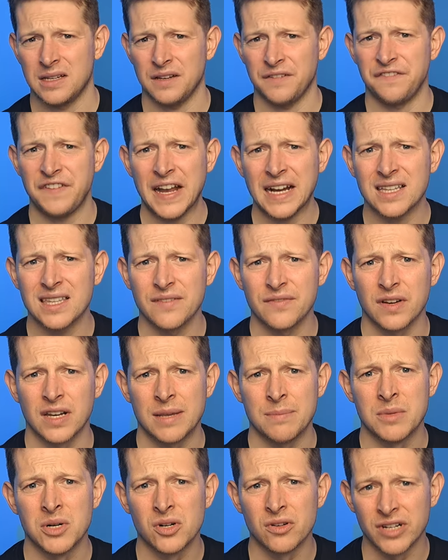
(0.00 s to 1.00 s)
effectively,
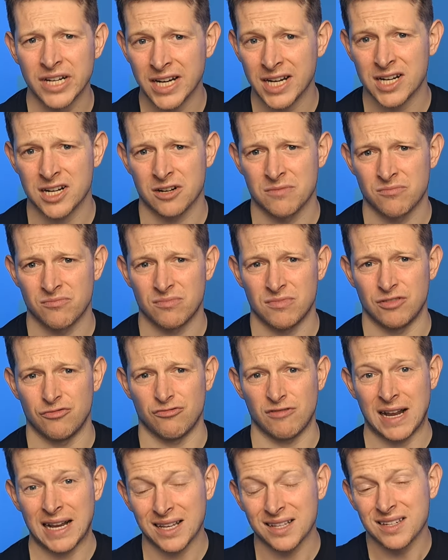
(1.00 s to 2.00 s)
more income,
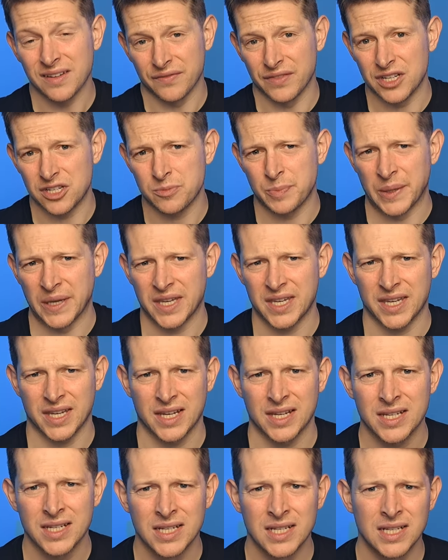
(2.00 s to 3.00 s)
relatively
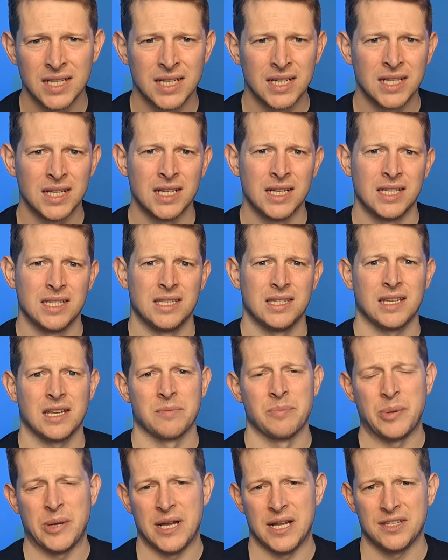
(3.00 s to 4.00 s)
speaking,
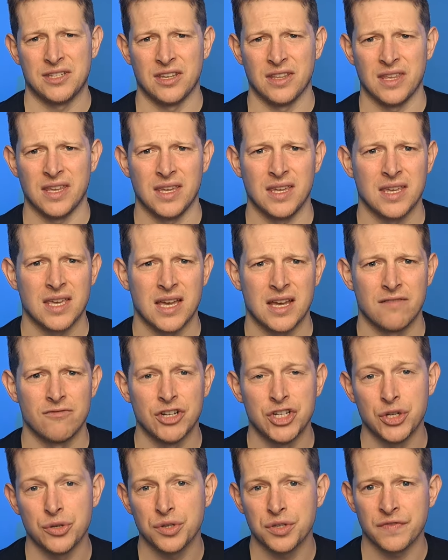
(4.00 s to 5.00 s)
compared to the
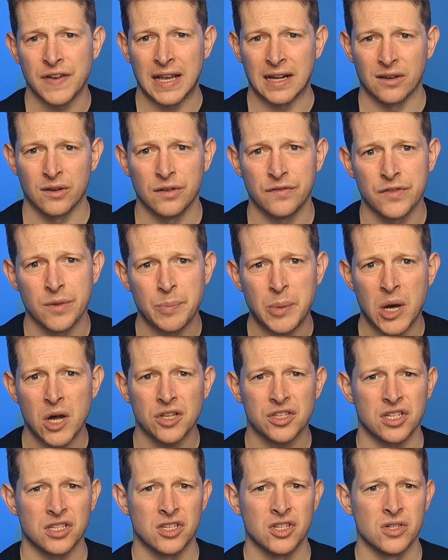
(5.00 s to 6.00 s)
reduced value of the
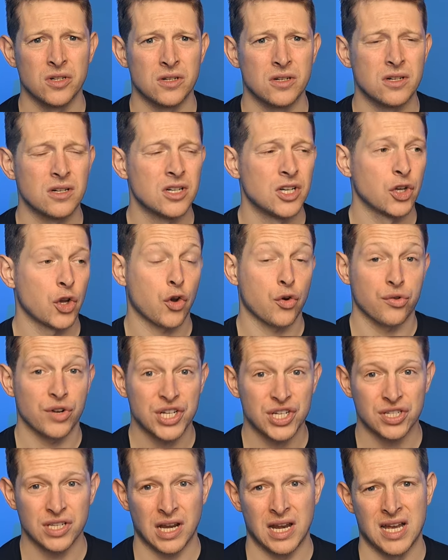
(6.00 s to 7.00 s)
pot, and you're
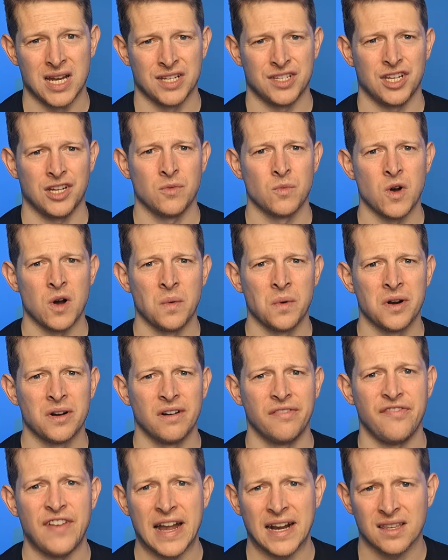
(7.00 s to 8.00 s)
crystallizing what were
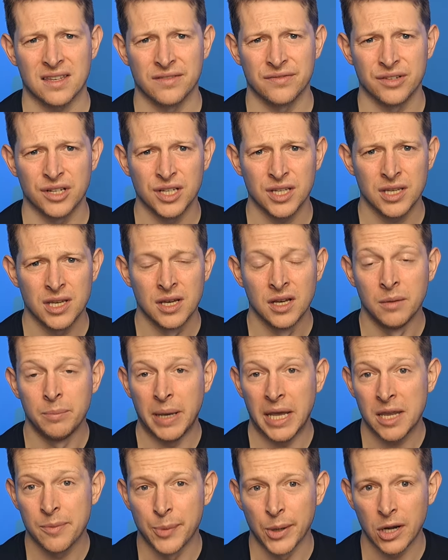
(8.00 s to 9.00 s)
effectively
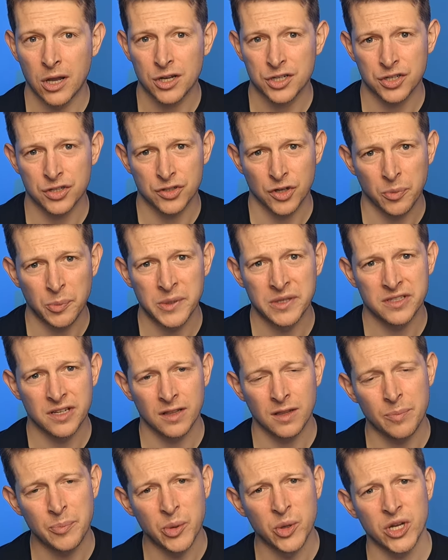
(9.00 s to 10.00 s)
paper losses up until
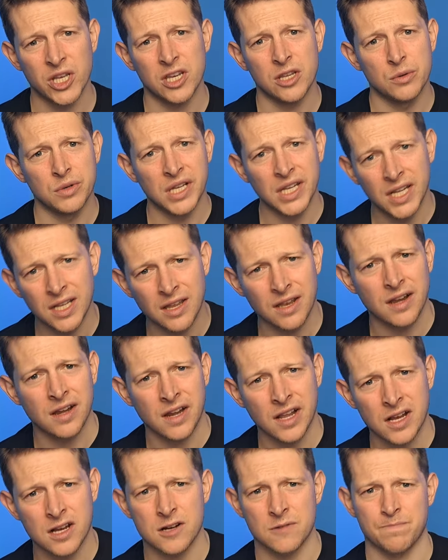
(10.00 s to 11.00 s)
the point you needed an
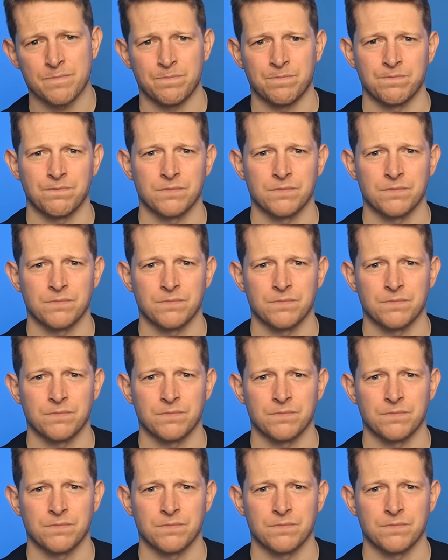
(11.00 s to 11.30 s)
income.